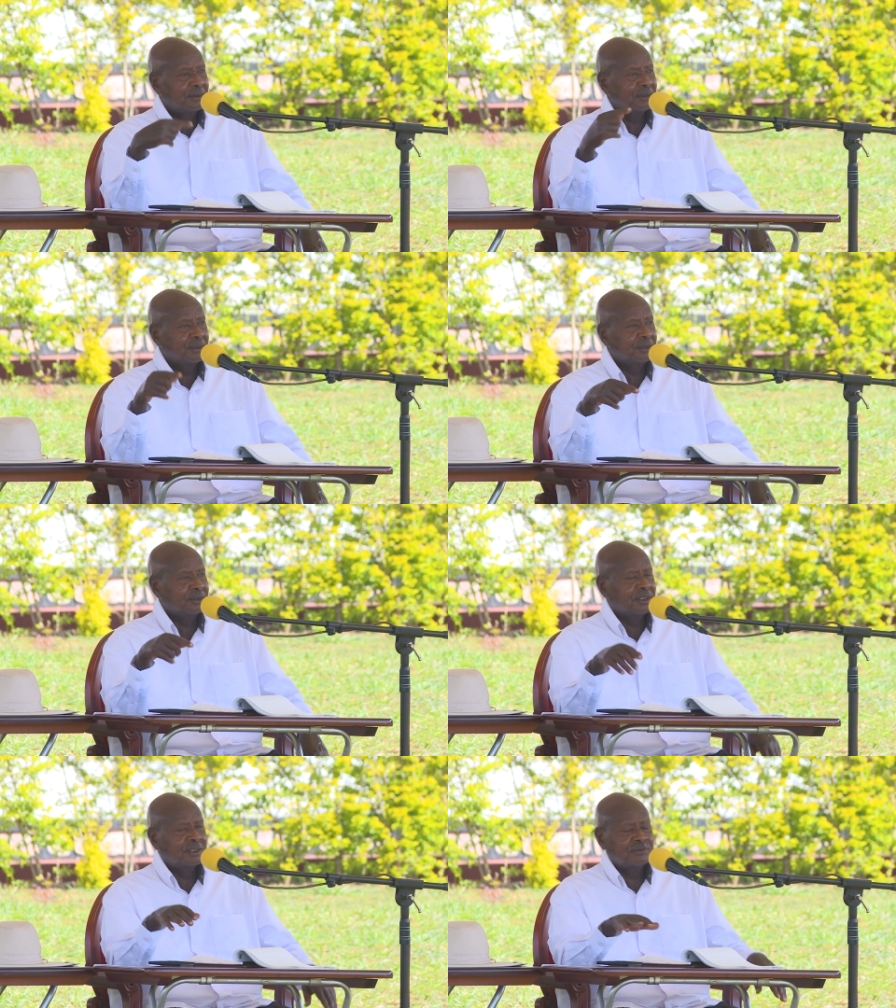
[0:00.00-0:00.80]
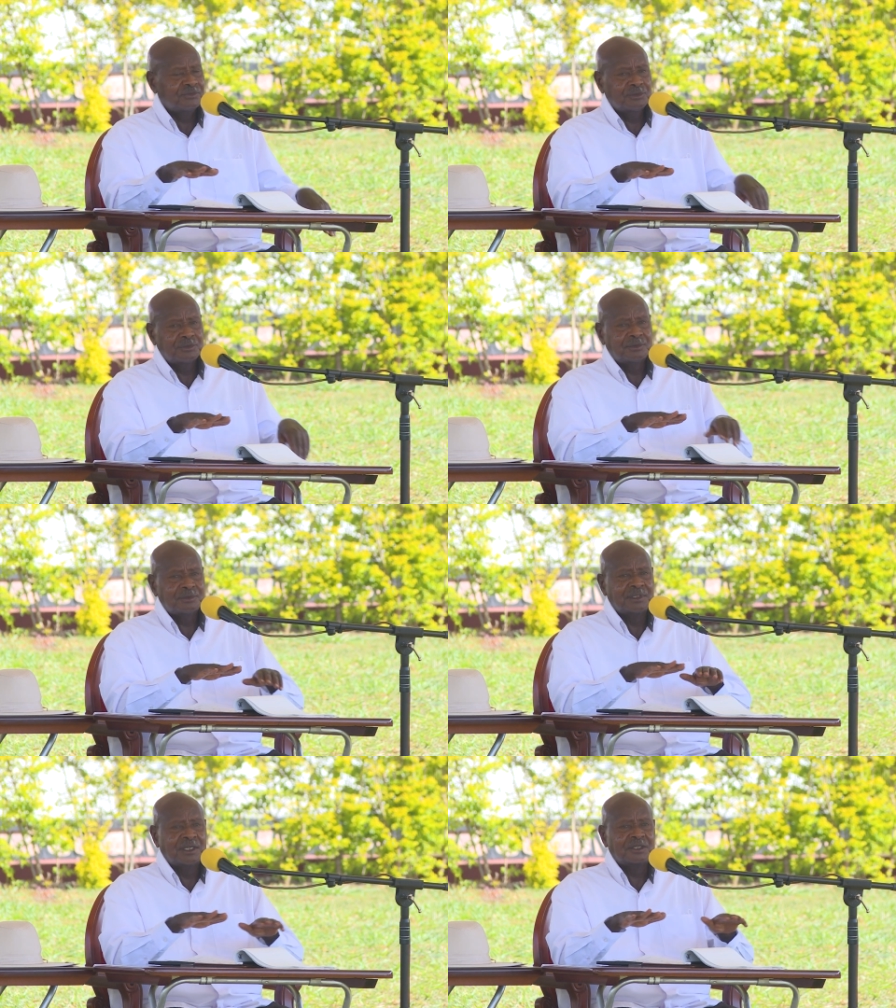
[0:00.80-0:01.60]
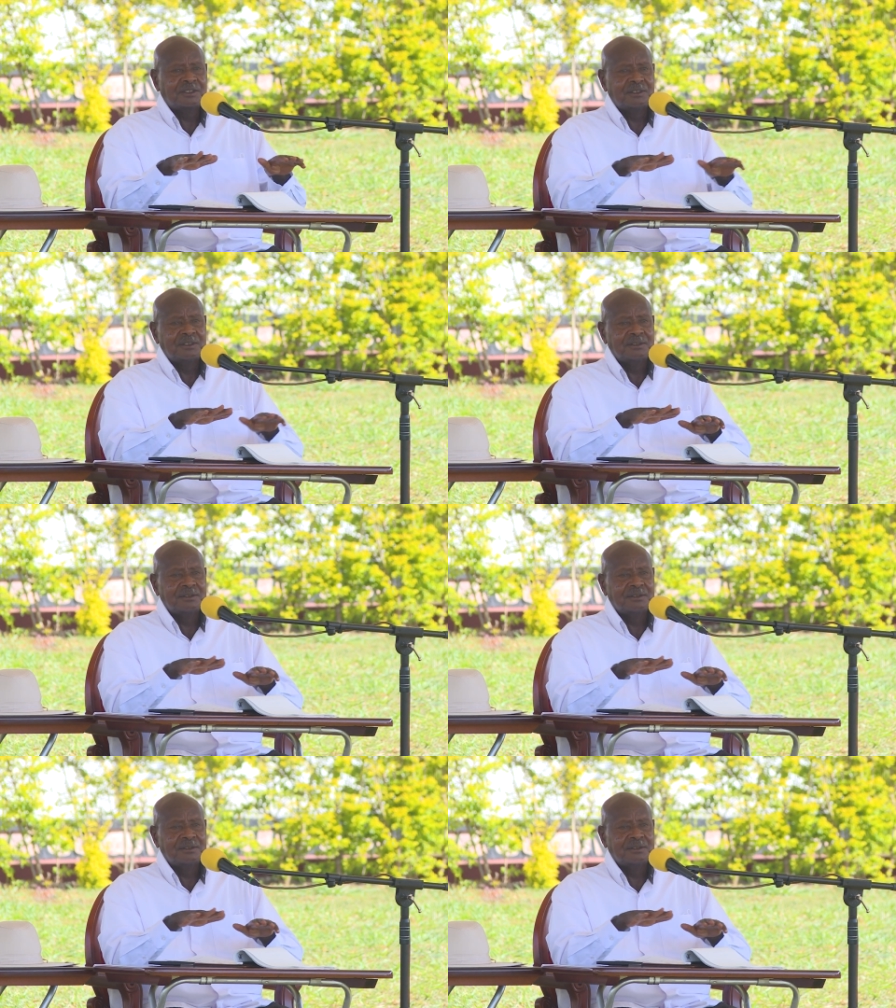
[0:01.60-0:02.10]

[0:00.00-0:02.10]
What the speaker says: they give you like